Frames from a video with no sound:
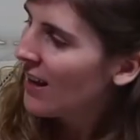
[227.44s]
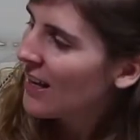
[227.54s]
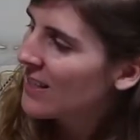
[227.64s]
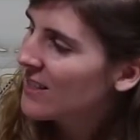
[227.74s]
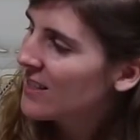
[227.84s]

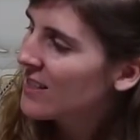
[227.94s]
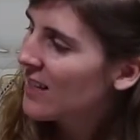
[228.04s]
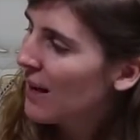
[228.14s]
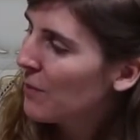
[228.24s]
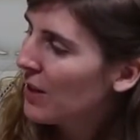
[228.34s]
is the
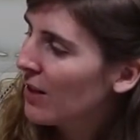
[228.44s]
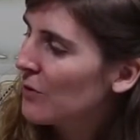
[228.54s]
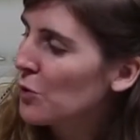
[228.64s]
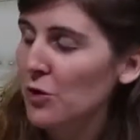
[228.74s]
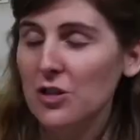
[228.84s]
Statement of
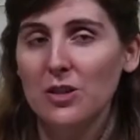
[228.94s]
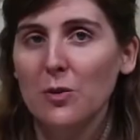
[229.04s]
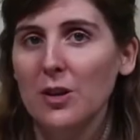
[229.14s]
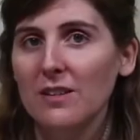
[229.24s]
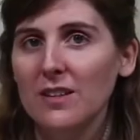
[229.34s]
Georgia
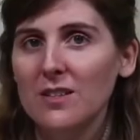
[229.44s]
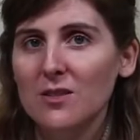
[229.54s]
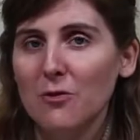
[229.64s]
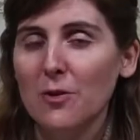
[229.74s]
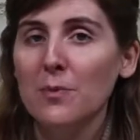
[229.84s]

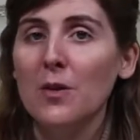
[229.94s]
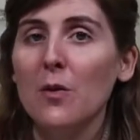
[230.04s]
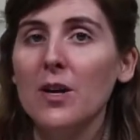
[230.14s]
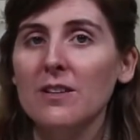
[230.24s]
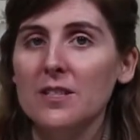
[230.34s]
Loyalists from the
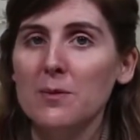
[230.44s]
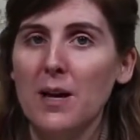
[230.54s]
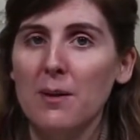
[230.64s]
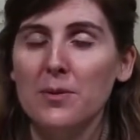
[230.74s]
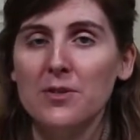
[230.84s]
Loyalist
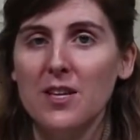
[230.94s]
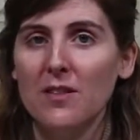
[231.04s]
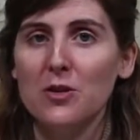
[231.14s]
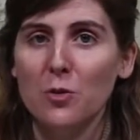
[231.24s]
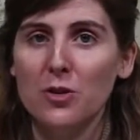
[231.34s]
Papers at
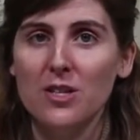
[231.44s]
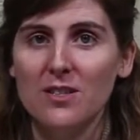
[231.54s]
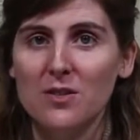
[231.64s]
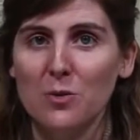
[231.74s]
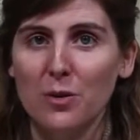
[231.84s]
the Georgia
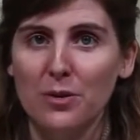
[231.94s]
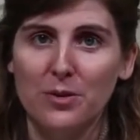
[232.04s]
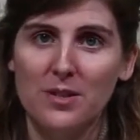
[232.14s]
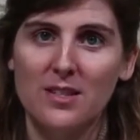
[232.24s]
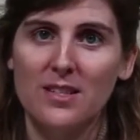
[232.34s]

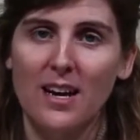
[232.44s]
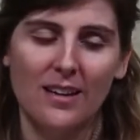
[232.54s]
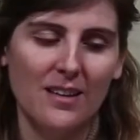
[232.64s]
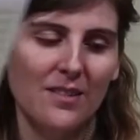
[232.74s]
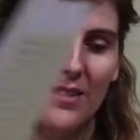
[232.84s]
Historical
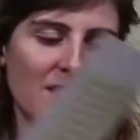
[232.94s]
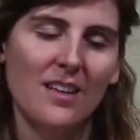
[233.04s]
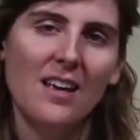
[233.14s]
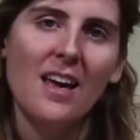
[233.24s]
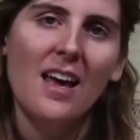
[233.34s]
Society.
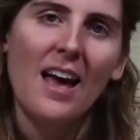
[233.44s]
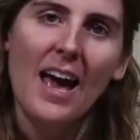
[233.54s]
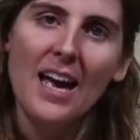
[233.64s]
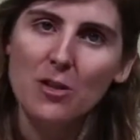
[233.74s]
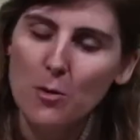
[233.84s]

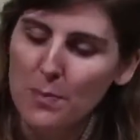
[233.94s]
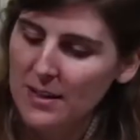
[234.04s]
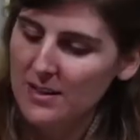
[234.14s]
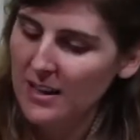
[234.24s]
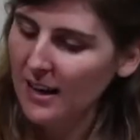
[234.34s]
And your
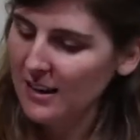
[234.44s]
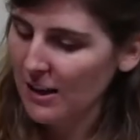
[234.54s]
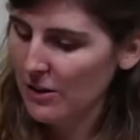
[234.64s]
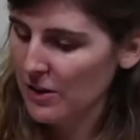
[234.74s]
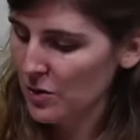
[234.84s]
best
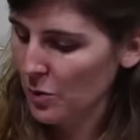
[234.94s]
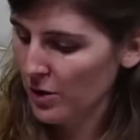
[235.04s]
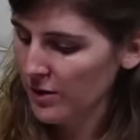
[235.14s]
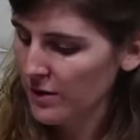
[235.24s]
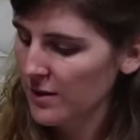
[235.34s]
secondary
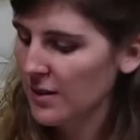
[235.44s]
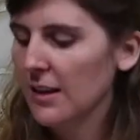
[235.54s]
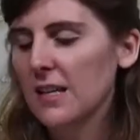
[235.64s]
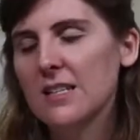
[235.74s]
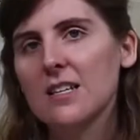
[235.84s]
source
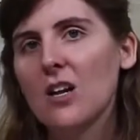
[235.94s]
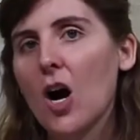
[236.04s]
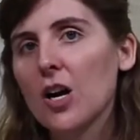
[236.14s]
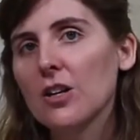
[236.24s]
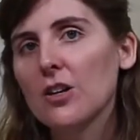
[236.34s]
is an
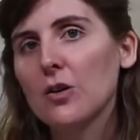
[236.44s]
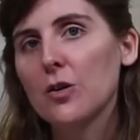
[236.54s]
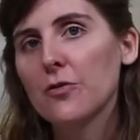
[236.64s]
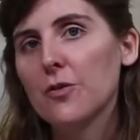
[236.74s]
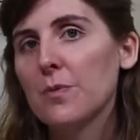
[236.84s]

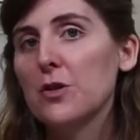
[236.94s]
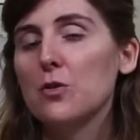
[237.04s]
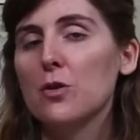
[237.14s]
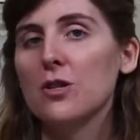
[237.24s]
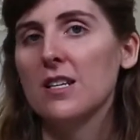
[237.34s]
article from the
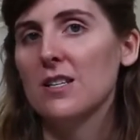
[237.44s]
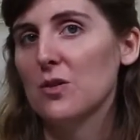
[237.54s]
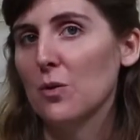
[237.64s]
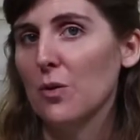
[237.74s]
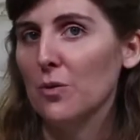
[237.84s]
Georgia
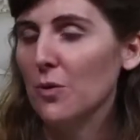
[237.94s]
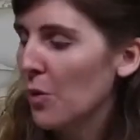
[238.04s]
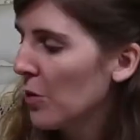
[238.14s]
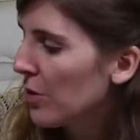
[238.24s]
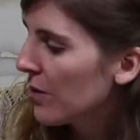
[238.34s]
Historical
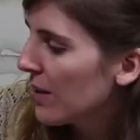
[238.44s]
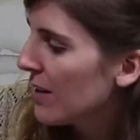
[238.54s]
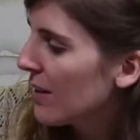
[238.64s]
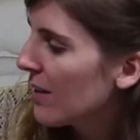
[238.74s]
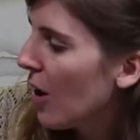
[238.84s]

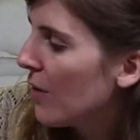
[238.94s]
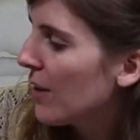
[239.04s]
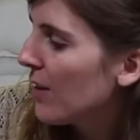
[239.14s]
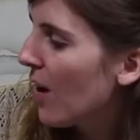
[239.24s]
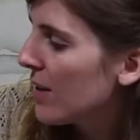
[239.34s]
Quarterly called The
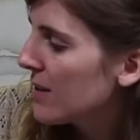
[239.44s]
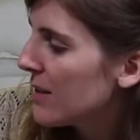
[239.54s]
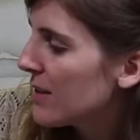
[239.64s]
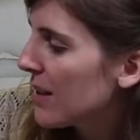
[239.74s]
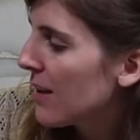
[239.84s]

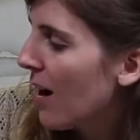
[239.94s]
Losses and